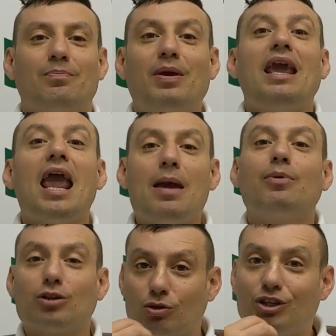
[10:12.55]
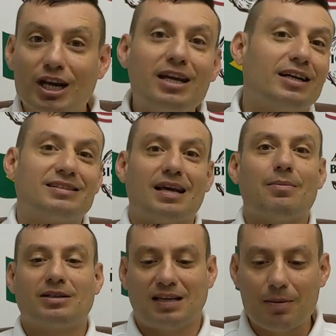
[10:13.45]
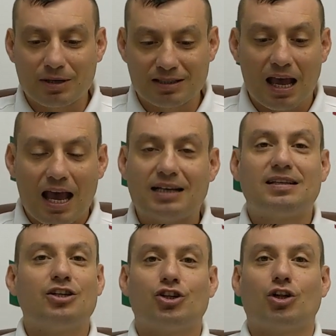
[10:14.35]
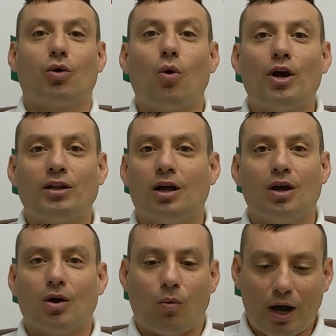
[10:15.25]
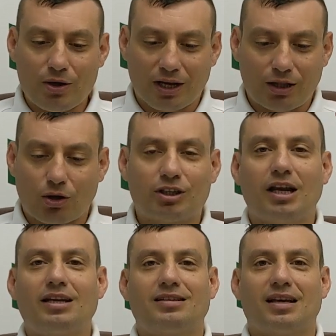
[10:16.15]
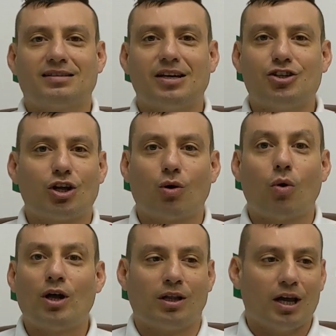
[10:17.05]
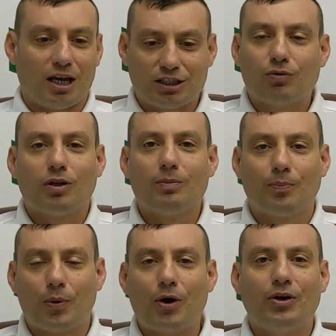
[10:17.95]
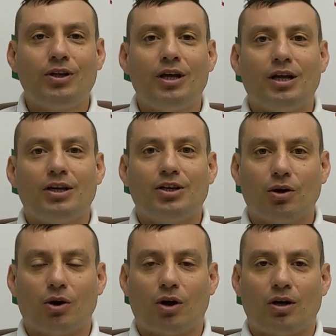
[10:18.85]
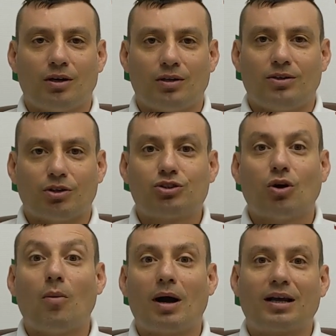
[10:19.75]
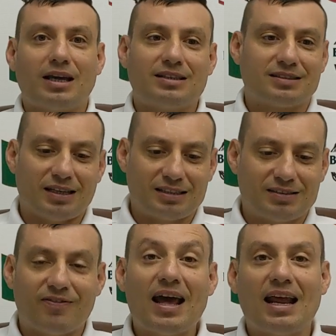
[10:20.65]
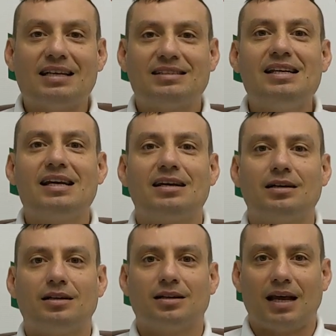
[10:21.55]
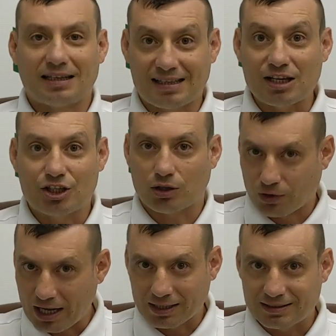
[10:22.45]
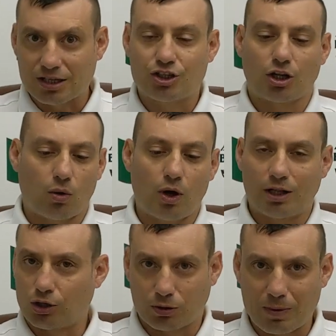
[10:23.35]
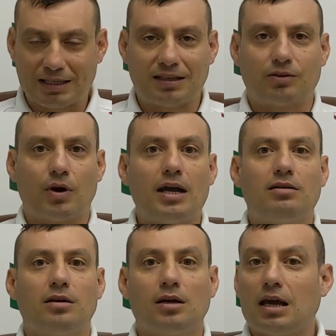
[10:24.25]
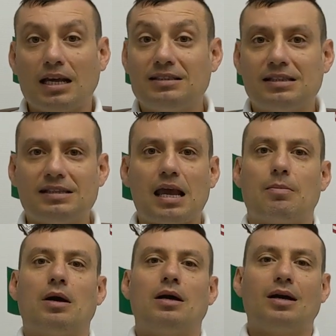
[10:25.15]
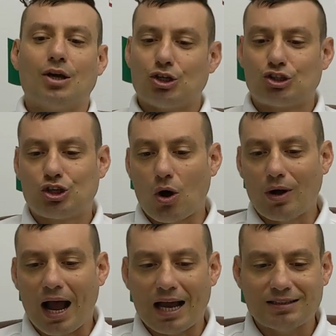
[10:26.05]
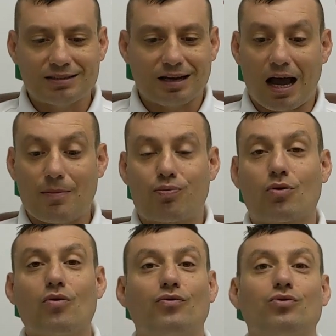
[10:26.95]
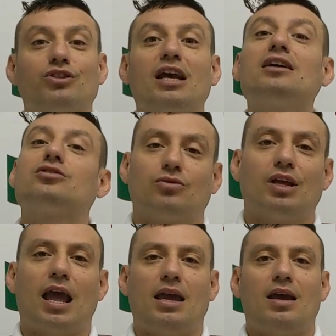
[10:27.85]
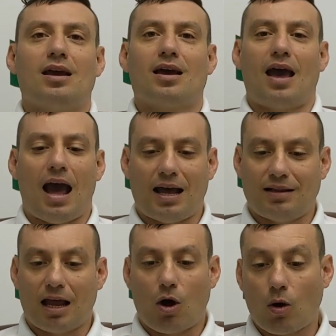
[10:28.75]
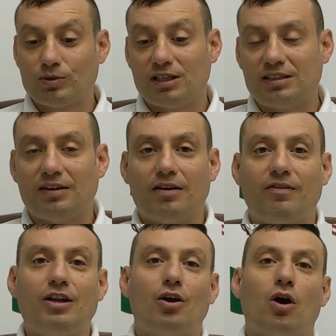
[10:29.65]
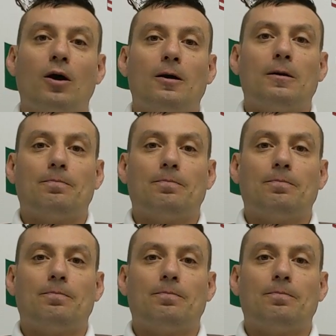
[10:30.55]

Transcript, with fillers: be able to drink it. Same, same as essential oil. Why you cannot drink essential oil? It will burn your your stomach. It's it's very acidic. Essential, real essential oil, not mix it, right? It's the same. So guys, I proved two things today, and I hope this video uh,